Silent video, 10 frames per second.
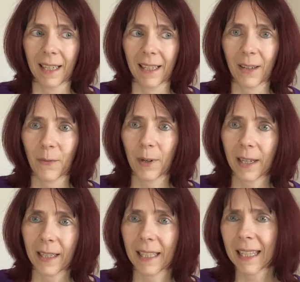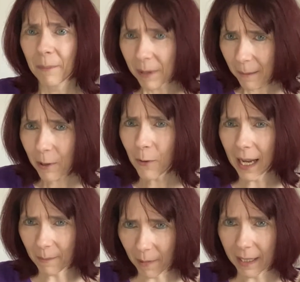the people who
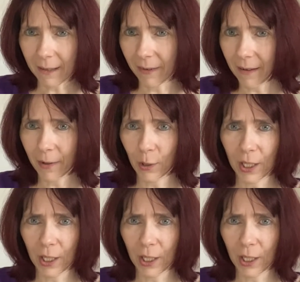had money 500